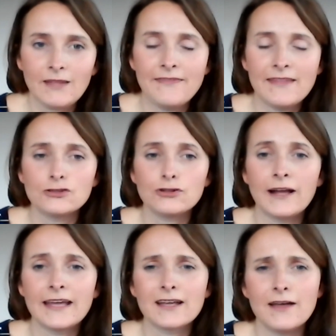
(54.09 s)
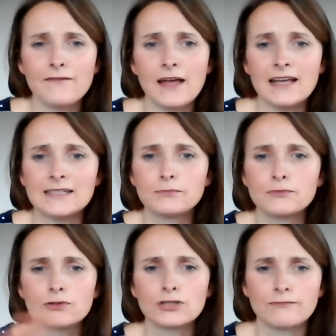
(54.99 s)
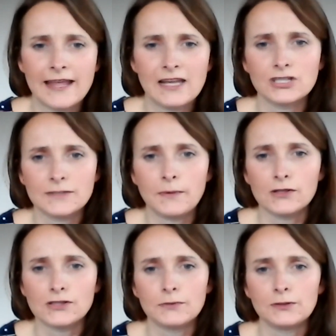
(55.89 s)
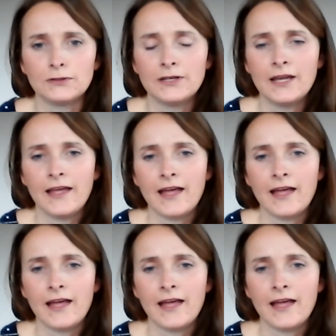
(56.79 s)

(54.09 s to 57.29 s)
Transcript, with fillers: and then try and cover as broad a range as possible.